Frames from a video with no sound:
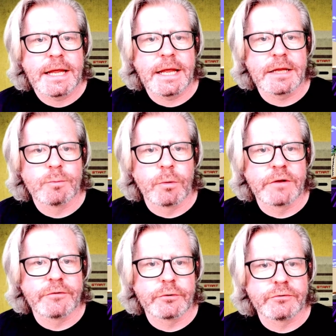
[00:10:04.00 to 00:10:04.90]
and one
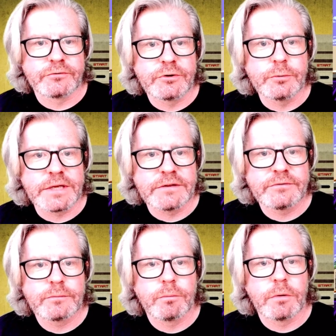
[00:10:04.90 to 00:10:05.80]
of those
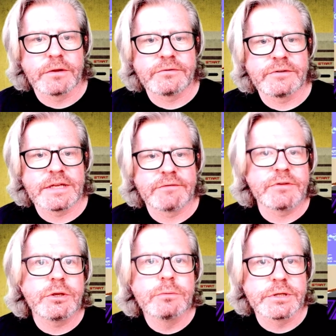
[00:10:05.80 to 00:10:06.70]
duties was to give
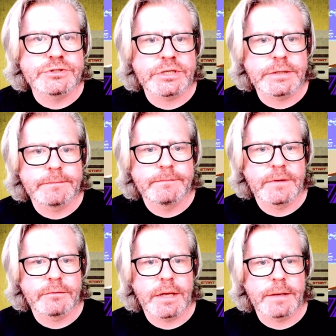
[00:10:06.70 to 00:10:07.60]
the eulogy.
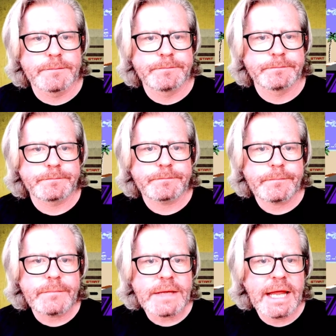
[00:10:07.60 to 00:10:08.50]
Okay,
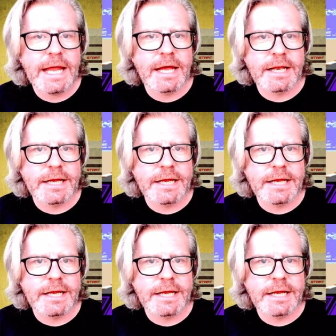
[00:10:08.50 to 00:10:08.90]
and